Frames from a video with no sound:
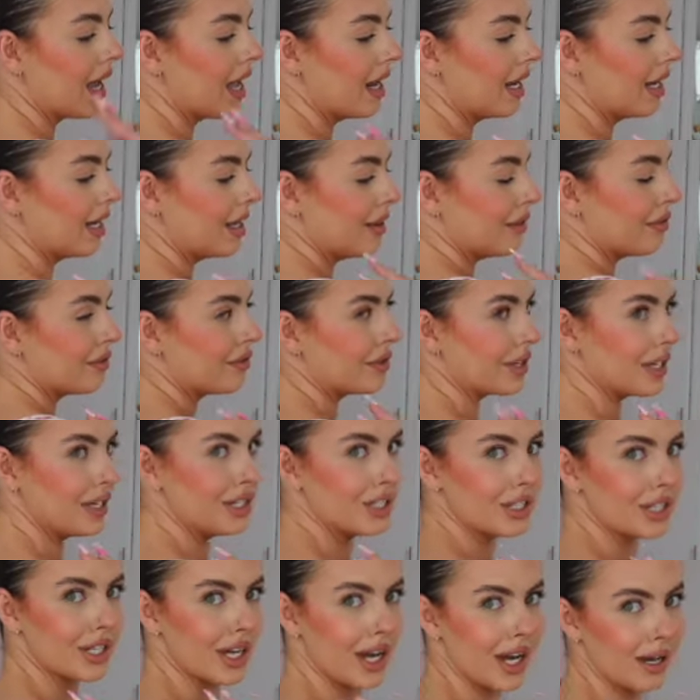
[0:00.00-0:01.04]
little
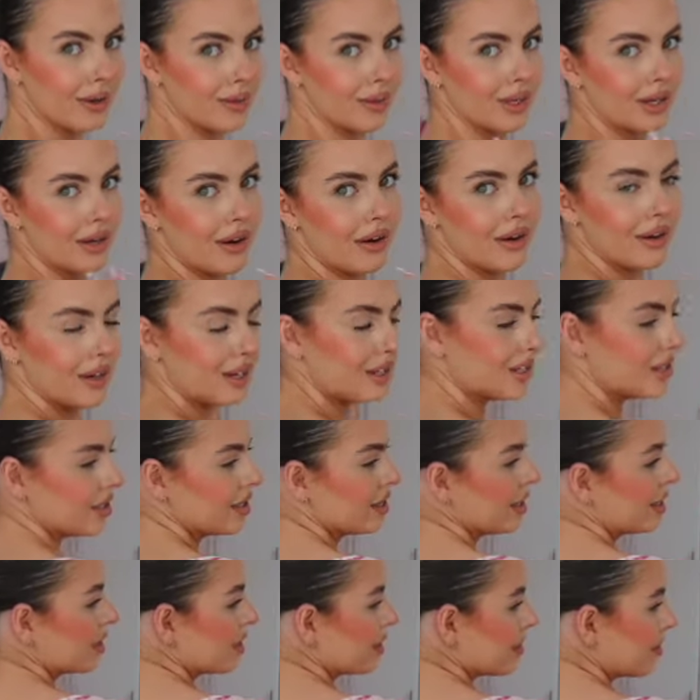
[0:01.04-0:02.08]
feature going on. I just
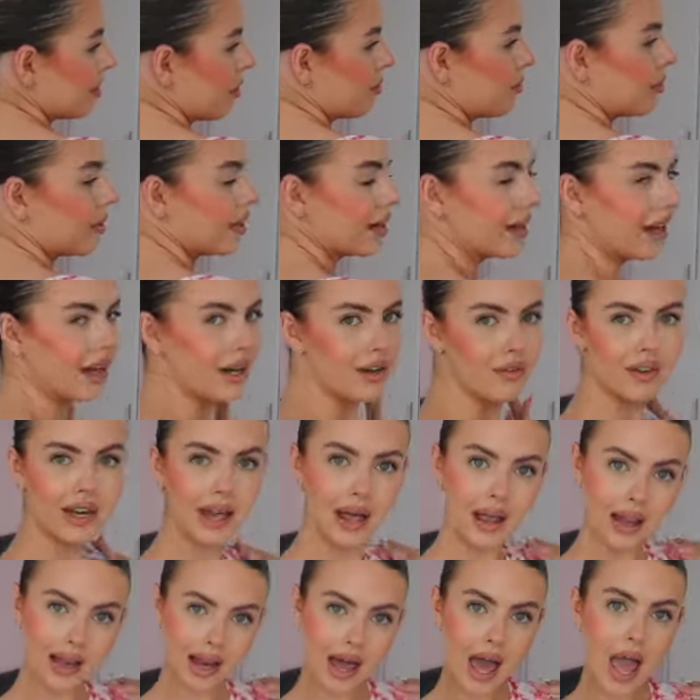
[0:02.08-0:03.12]
think it's so pretty. I love
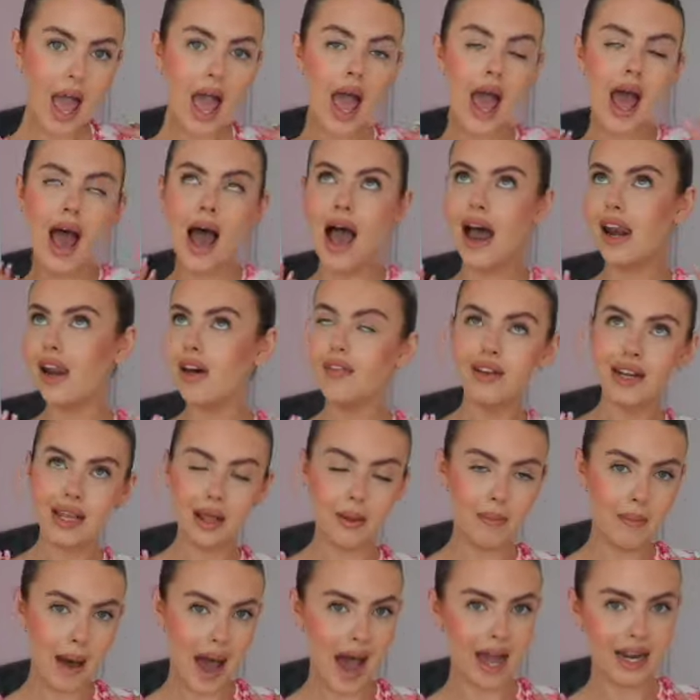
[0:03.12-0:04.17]
a
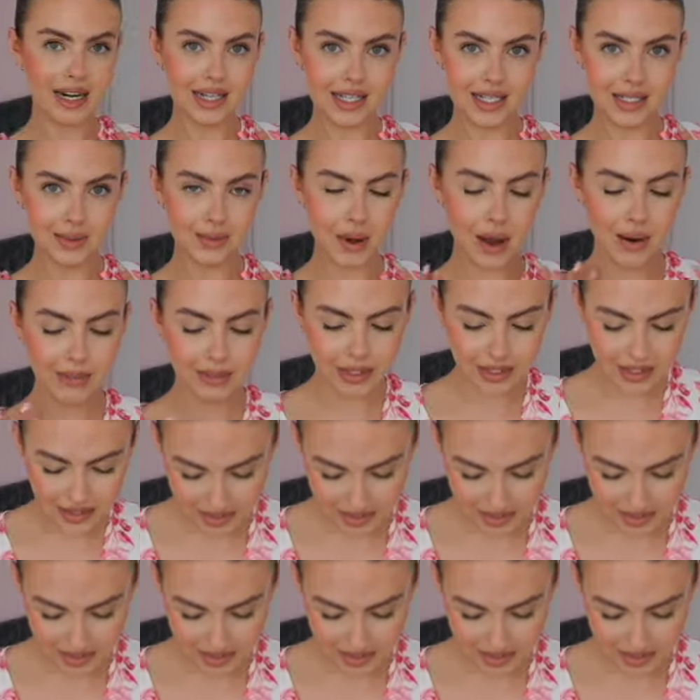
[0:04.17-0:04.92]
little backless moment,